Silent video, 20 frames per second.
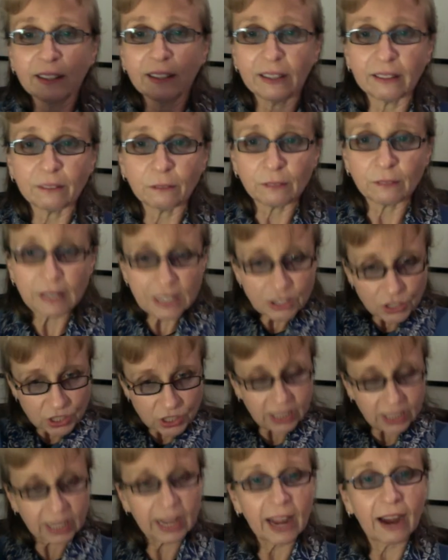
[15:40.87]
reach
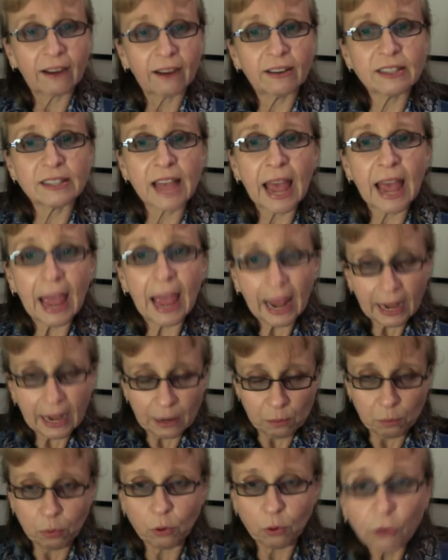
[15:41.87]
to the carer's hand
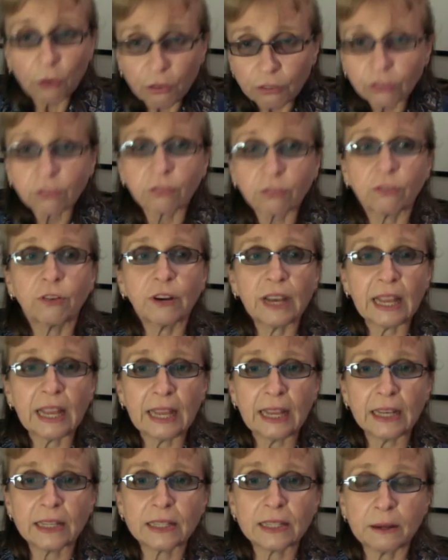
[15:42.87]
and push the foot
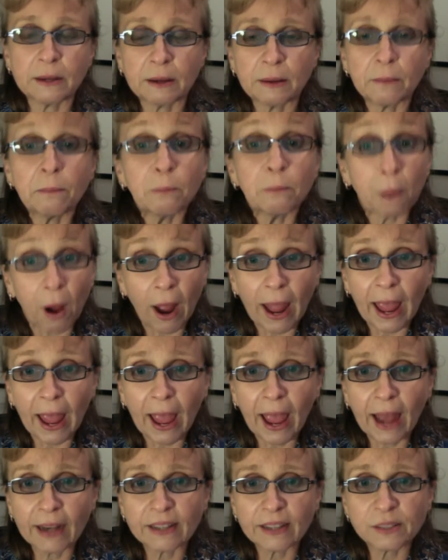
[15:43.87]
into my
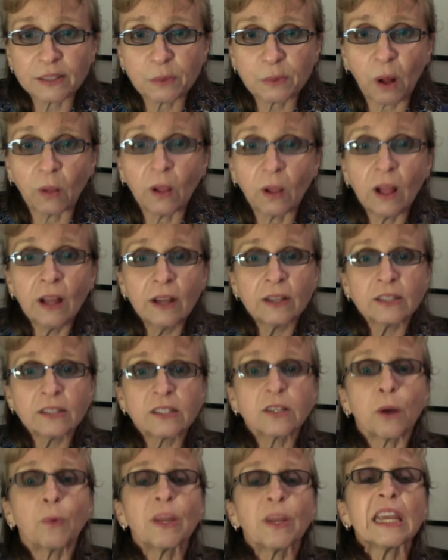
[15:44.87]
hand as well,
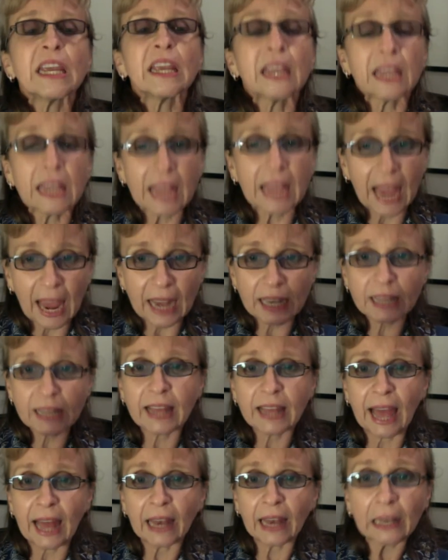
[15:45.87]
so we can get
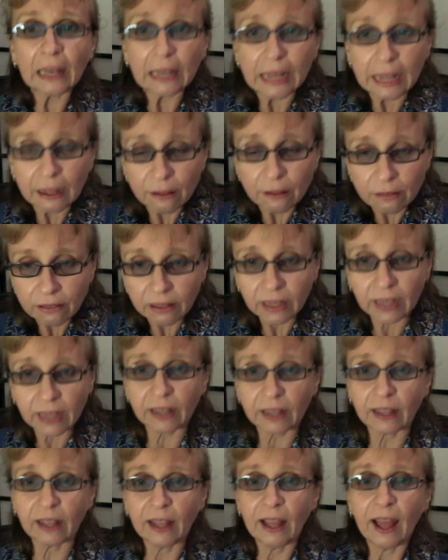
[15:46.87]
that
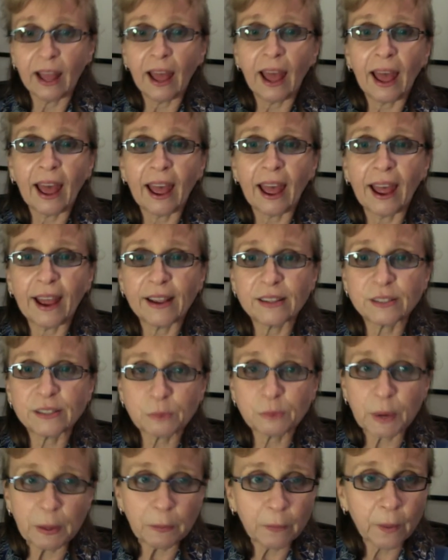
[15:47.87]
lengthening as
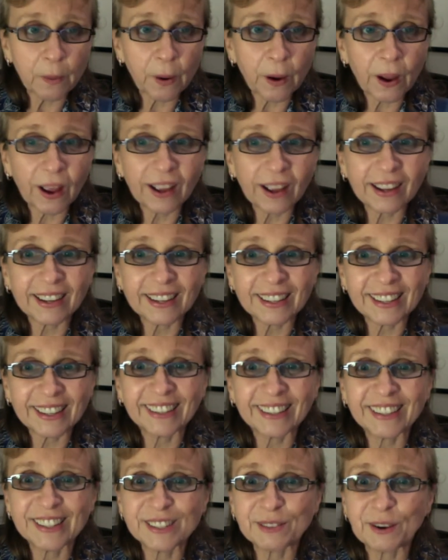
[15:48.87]
we work
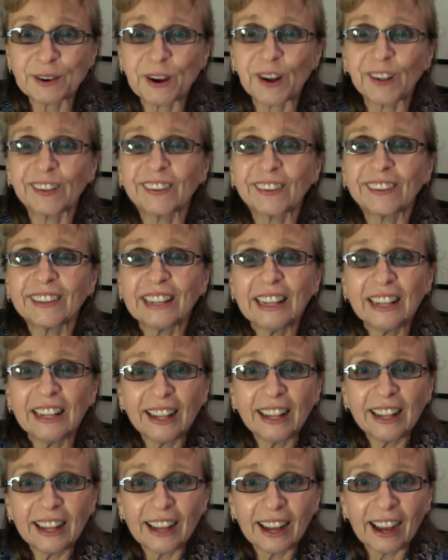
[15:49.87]
as well.
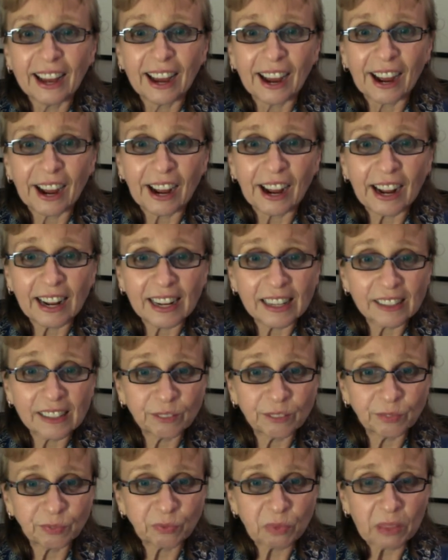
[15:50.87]

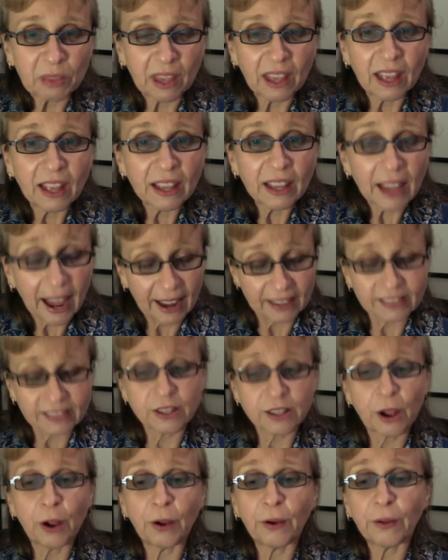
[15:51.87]
Yeah, and
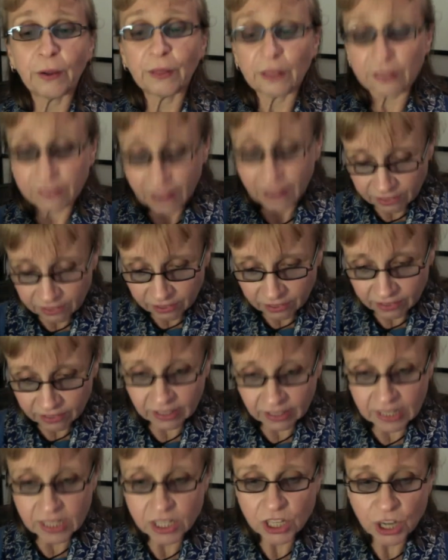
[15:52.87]
so the sessions
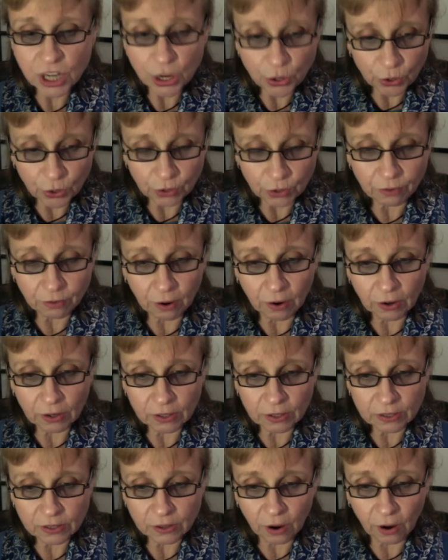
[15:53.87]
continue to
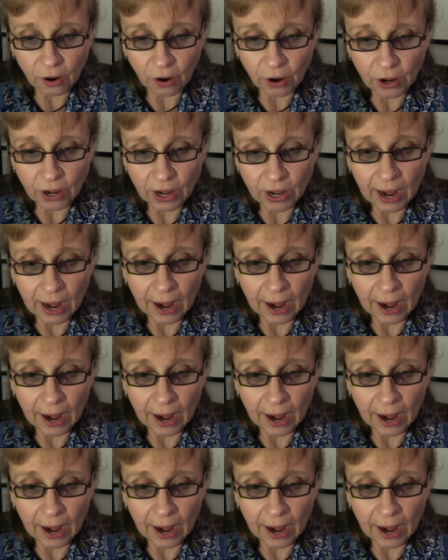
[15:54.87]
focus on